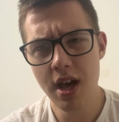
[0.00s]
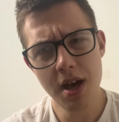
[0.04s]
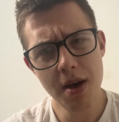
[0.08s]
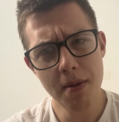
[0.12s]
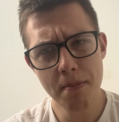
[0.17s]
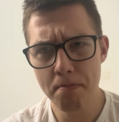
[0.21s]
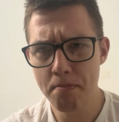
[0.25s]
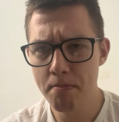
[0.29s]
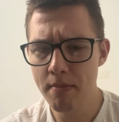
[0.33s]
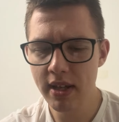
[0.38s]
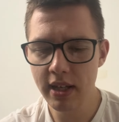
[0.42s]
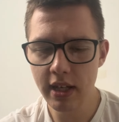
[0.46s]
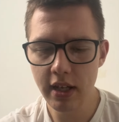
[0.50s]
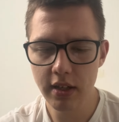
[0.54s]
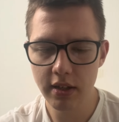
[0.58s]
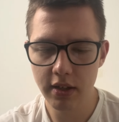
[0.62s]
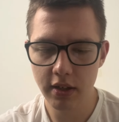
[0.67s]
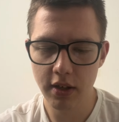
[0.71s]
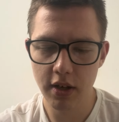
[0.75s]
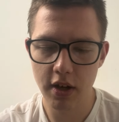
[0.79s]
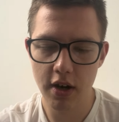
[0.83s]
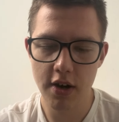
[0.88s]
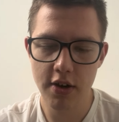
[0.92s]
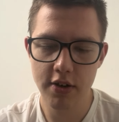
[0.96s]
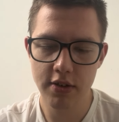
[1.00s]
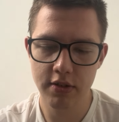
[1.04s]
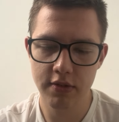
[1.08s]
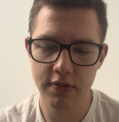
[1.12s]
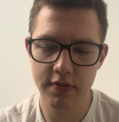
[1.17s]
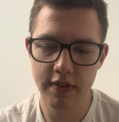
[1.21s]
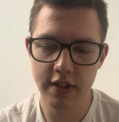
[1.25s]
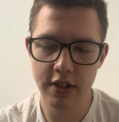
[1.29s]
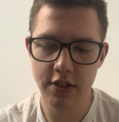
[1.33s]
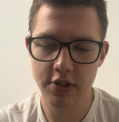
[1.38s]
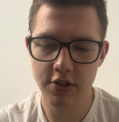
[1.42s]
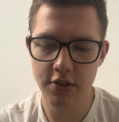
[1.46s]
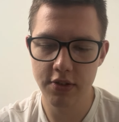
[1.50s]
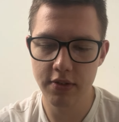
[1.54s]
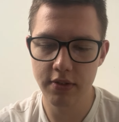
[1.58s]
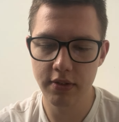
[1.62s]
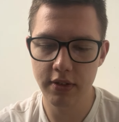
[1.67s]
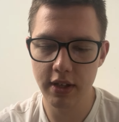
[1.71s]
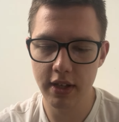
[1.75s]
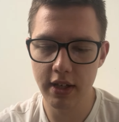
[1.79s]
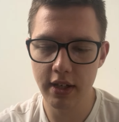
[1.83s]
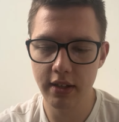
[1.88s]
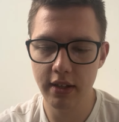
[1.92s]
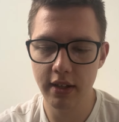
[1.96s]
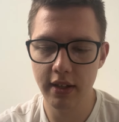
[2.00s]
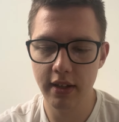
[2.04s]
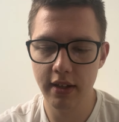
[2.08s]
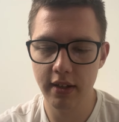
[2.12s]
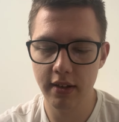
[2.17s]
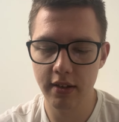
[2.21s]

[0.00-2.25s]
many of the cars featured in the